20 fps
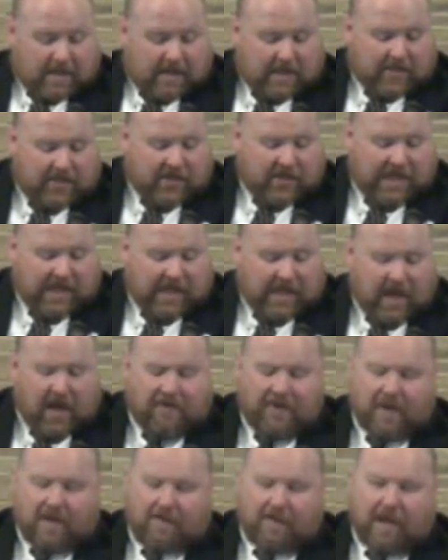Let's kick
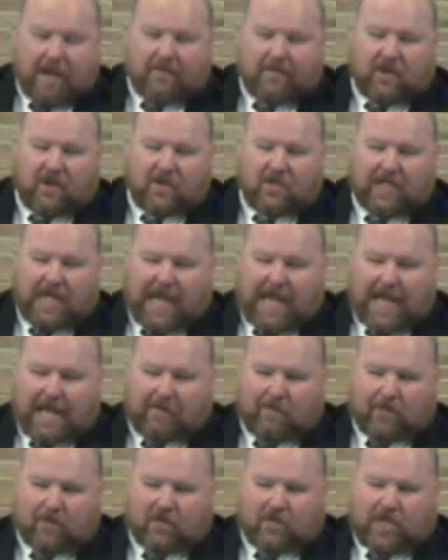off here in about verse
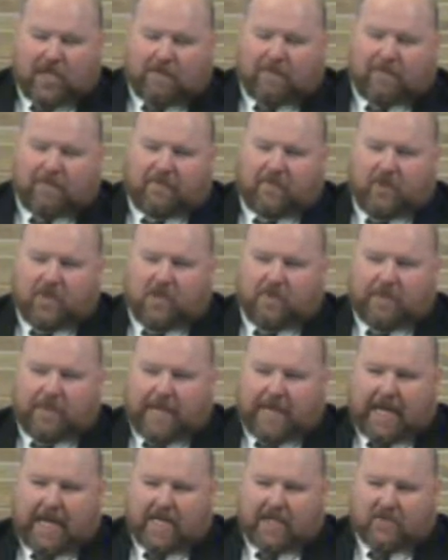8. We'll skip a few of the
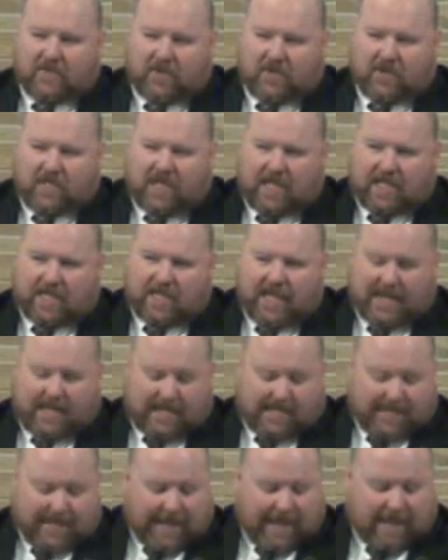begets for sake
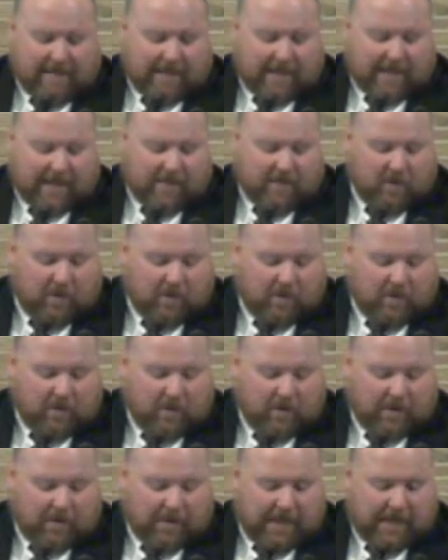of time and get where we
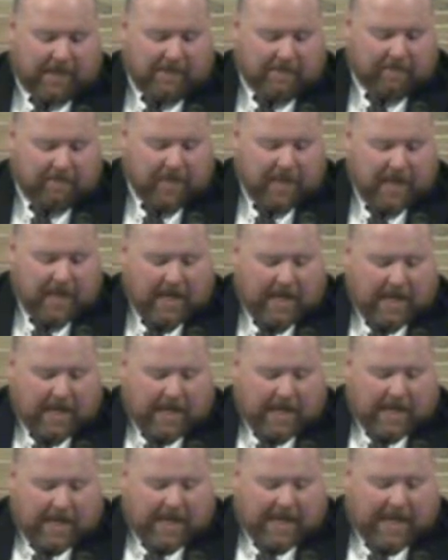want to be.
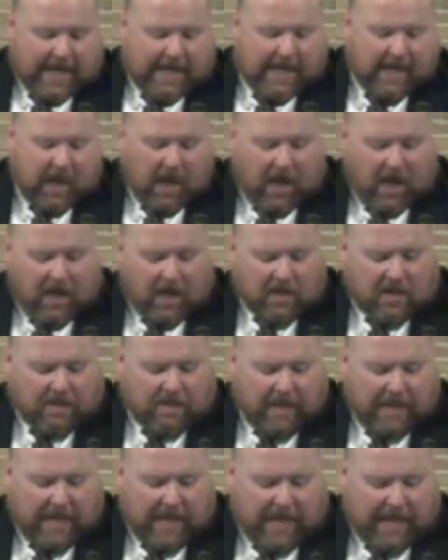And Coz
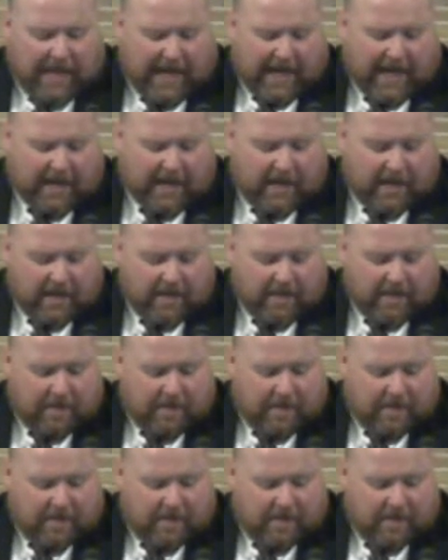begat Anub
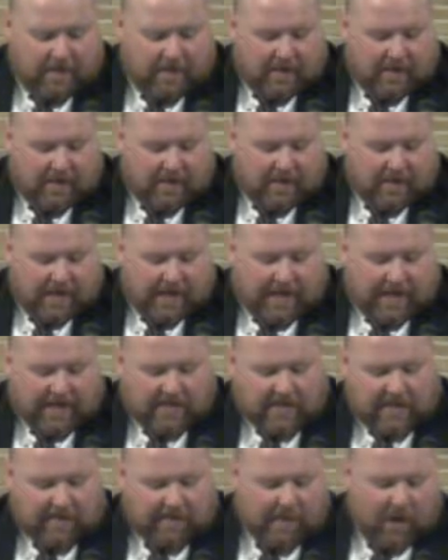and
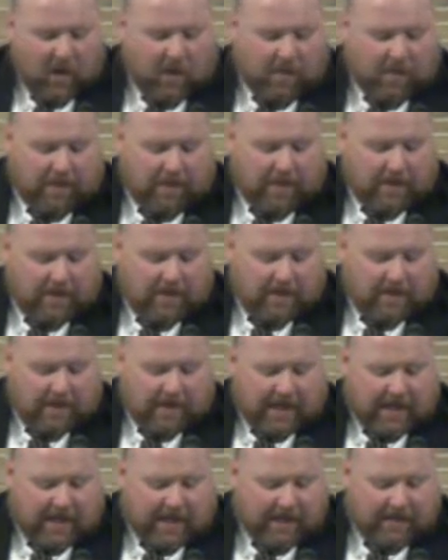Zobebah
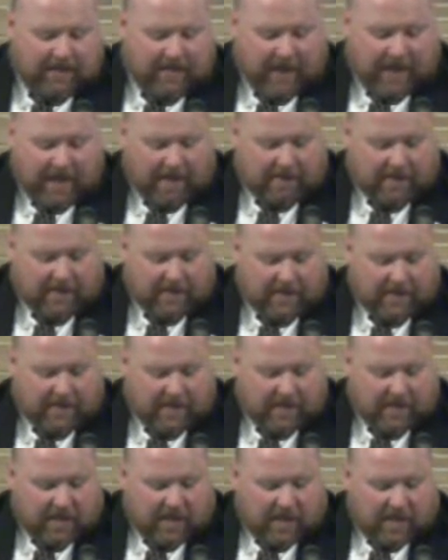and the
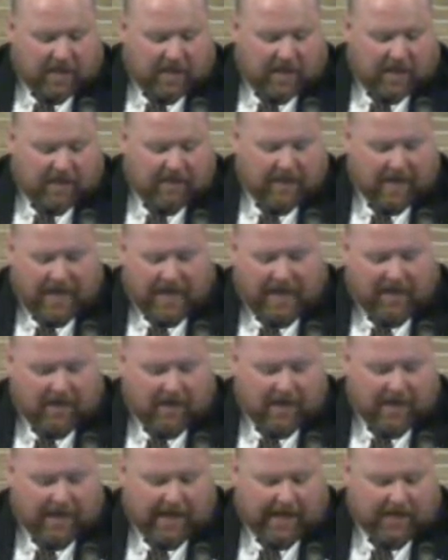families of
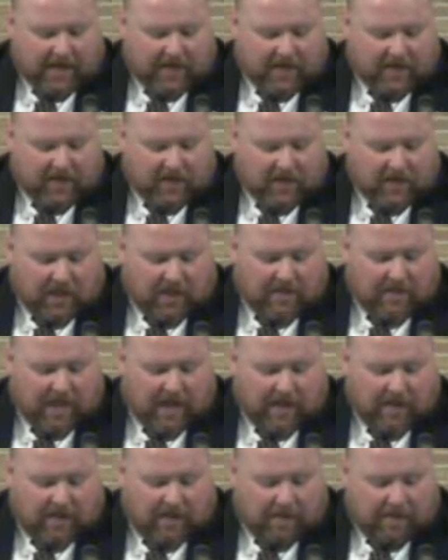Aharhel the son of
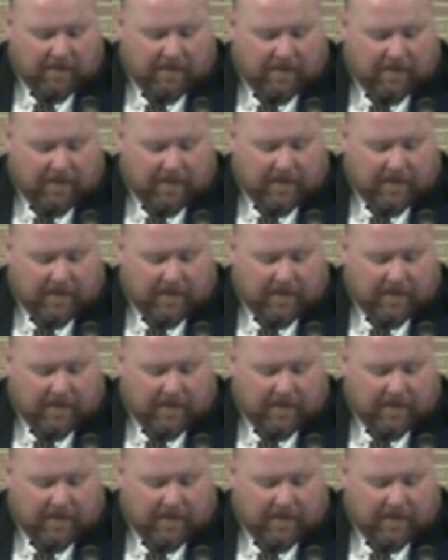Harum.